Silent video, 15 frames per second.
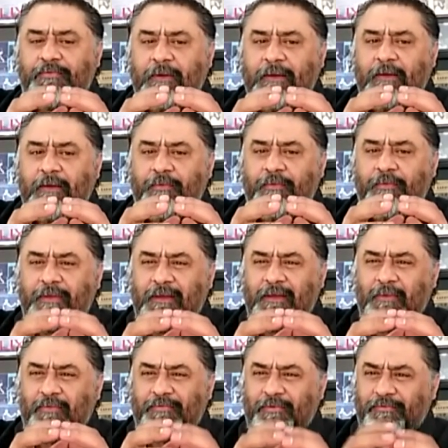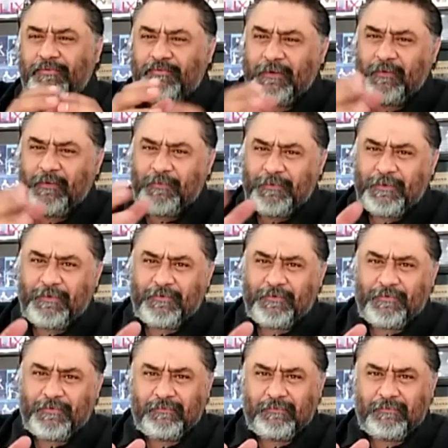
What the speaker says: training with him, I was also training with others,